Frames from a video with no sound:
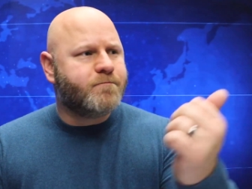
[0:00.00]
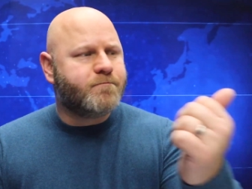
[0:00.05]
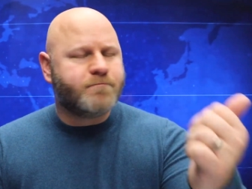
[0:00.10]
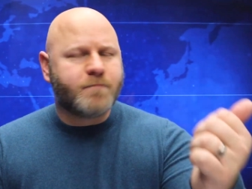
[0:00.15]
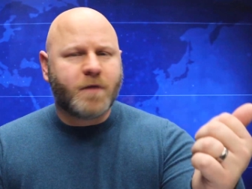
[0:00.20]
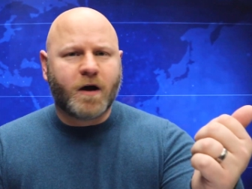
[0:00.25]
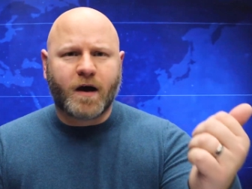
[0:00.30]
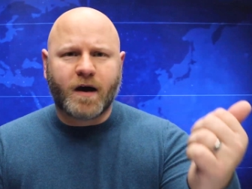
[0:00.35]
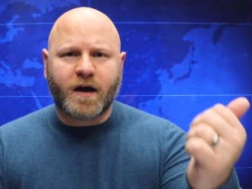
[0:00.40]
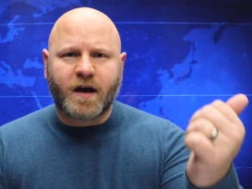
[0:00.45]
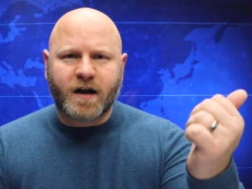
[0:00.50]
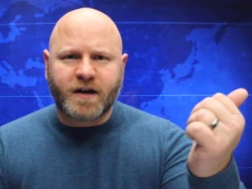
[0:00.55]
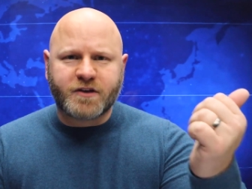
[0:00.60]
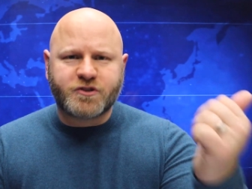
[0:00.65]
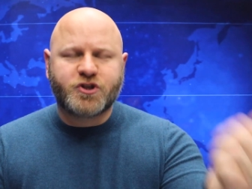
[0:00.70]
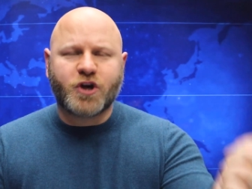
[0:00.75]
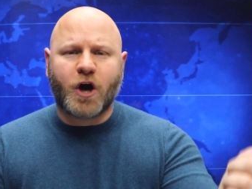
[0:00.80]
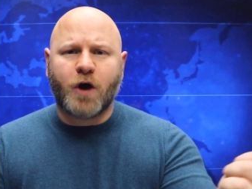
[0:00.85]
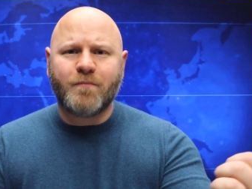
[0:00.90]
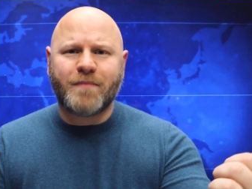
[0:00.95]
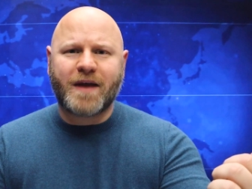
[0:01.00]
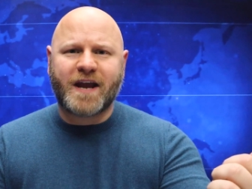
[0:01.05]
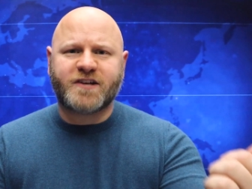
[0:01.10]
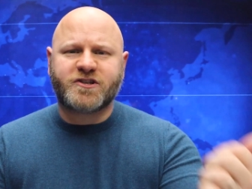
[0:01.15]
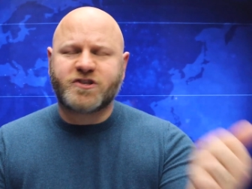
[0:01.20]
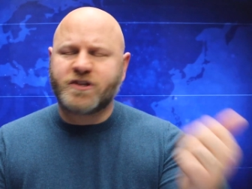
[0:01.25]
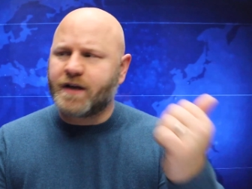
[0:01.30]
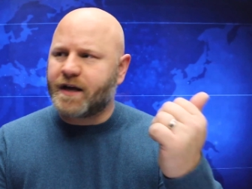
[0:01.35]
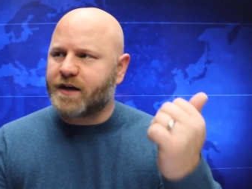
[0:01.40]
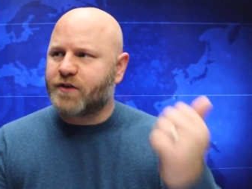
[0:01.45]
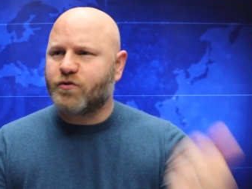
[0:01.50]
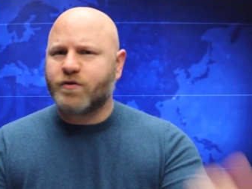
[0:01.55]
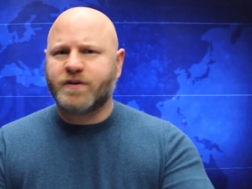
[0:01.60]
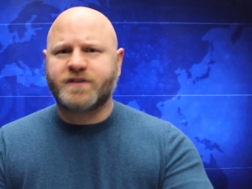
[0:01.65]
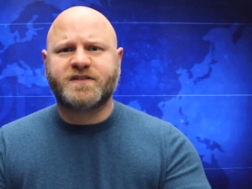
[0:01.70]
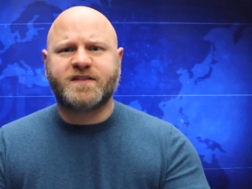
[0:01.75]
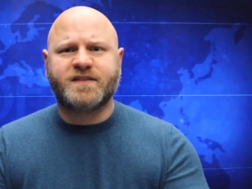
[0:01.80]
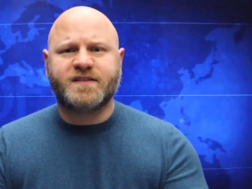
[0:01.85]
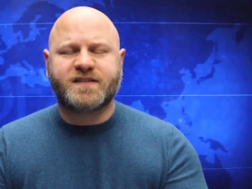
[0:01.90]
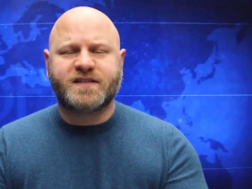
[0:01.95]
uh, uh, Joe Manchin and
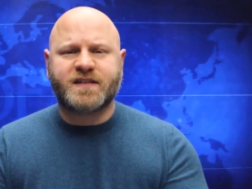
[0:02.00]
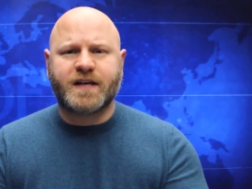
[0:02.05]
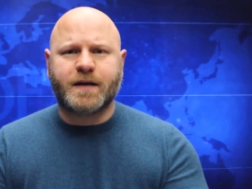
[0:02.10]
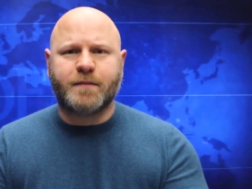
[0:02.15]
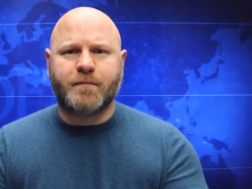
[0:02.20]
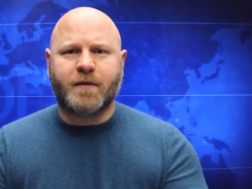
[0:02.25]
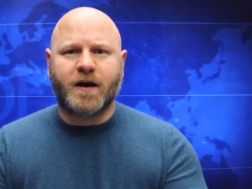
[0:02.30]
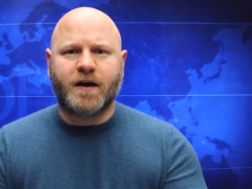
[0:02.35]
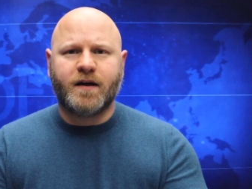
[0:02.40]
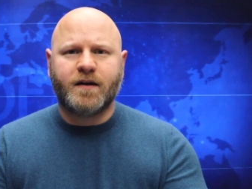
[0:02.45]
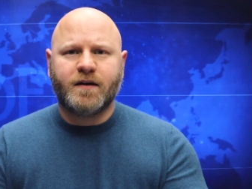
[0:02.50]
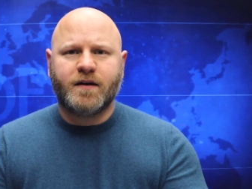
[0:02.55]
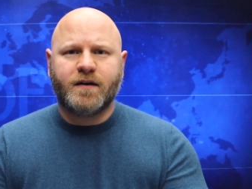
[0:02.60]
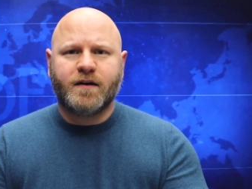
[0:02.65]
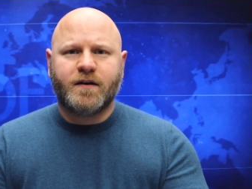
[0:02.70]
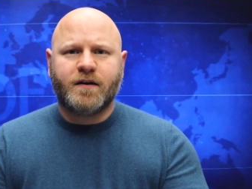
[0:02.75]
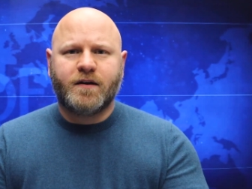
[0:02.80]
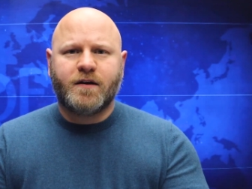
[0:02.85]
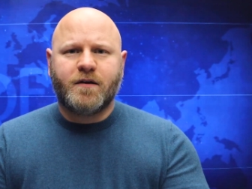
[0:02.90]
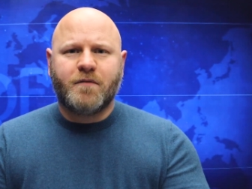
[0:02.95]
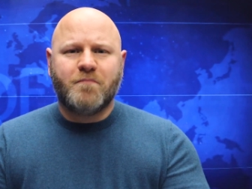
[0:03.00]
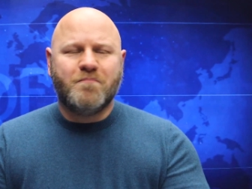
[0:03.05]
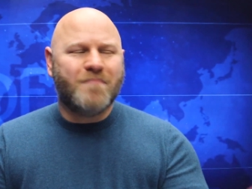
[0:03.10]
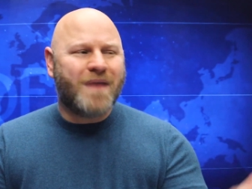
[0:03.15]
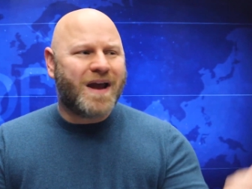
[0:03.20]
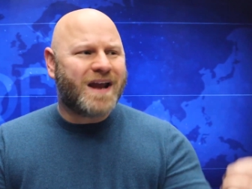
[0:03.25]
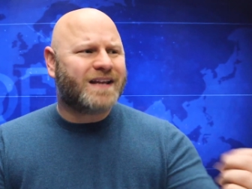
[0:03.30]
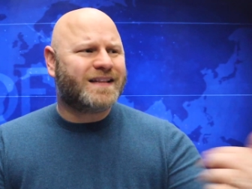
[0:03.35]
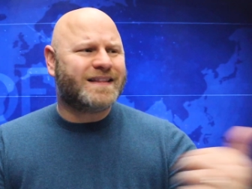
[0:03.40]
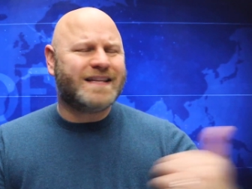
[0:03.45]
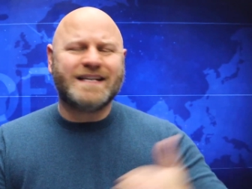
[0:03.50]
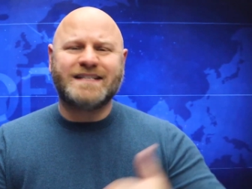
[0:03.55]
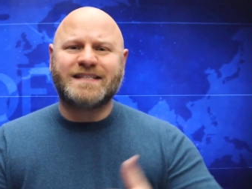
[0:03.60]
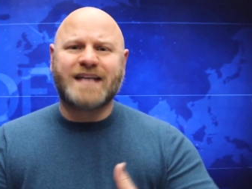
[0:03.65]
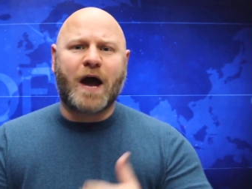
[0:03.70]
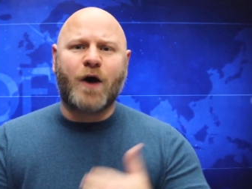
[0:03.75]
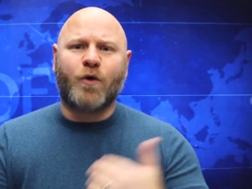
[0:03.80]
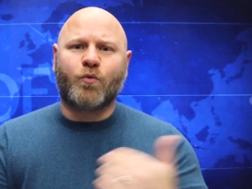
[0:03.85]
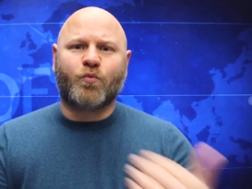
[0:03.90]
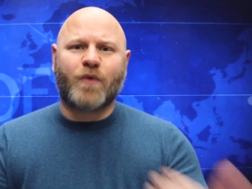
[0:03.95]
Kyrsten Sinema, make these
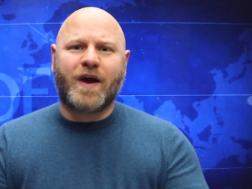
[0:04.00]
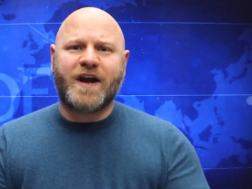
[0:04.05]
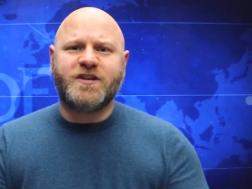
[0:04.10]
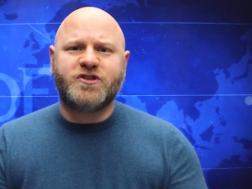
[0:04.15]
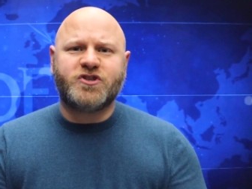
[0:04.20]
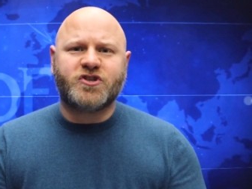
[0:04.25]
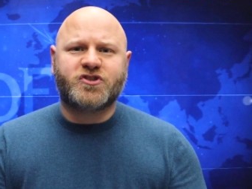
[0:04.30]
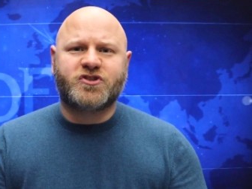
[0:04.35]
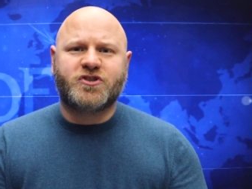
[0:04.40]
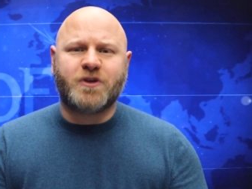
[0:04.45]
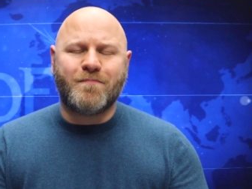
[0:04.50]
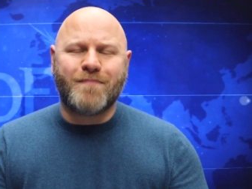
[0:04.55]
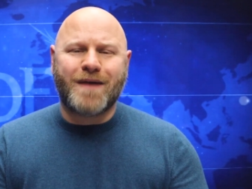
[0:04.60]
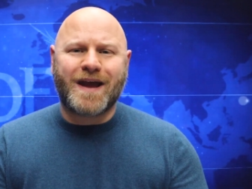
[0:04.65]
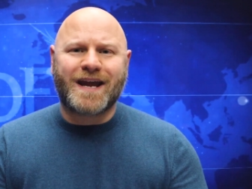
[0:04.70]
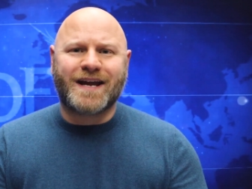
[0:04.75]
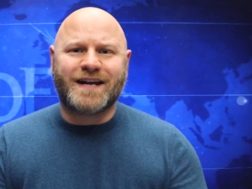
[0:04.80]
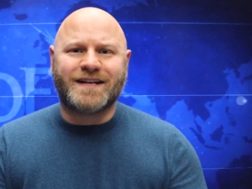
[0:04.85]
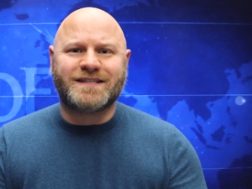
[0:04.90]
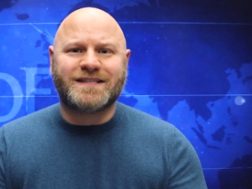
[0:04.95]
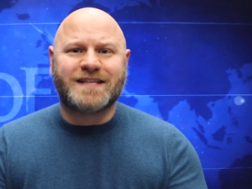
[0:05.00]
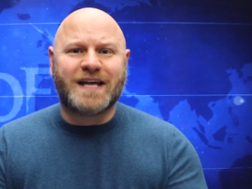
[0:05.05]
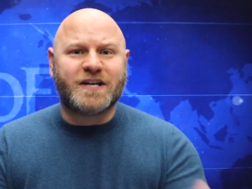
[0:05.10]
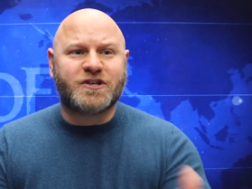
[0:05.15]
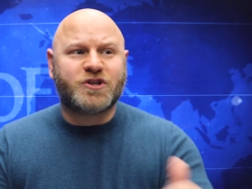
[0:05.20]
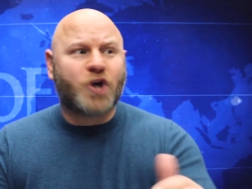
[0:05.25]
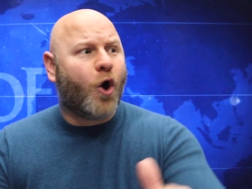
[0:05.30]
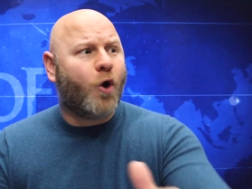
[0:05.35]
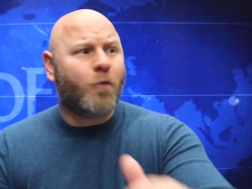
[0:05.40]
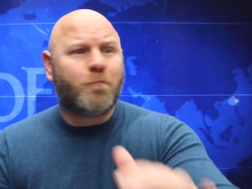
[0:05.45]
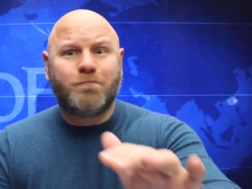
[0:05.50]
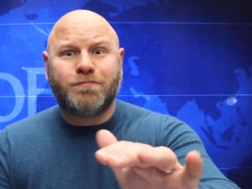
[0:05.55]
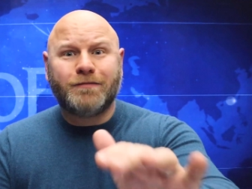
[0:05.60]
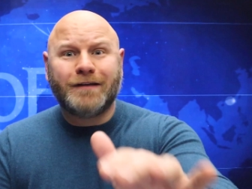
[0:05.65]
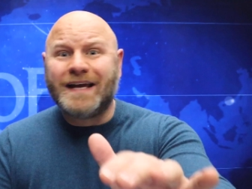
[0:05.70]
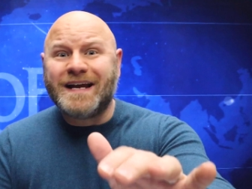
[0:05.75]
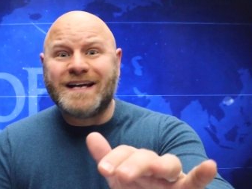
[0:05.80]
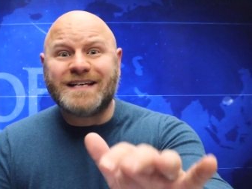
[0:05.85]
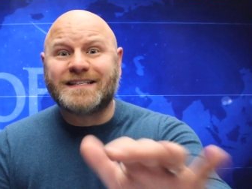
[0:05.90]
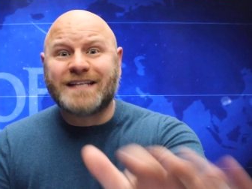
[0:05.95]
outrageous demands that don't
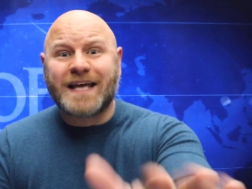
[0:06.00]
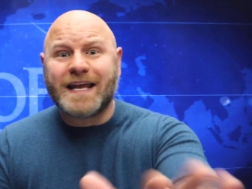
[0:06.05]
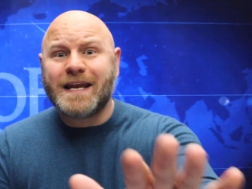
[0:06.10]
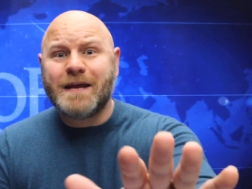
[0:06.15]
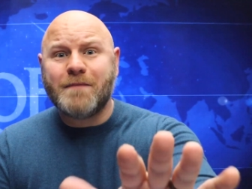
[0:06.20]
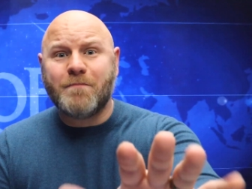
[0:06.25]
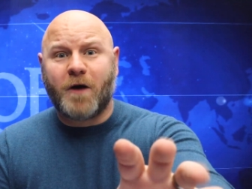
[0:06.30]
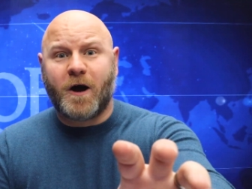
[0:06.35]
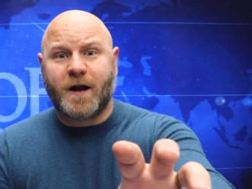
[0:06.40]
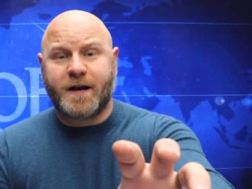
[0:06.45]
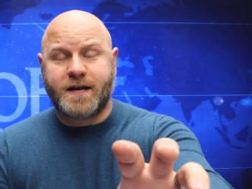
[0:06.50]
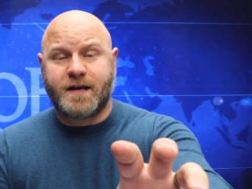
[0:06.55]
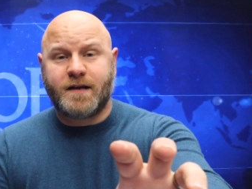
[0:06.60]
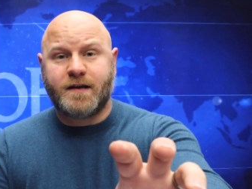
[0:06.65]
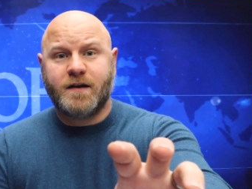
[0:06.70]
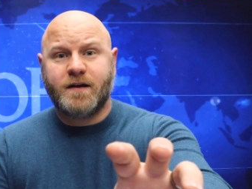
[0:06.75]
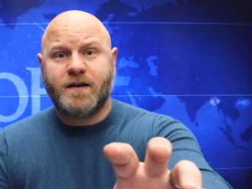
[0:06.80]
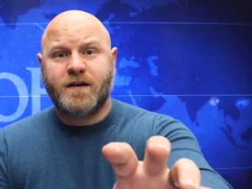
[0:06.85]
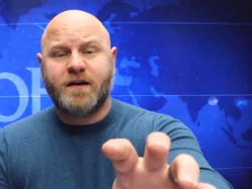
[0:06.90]
please anybody.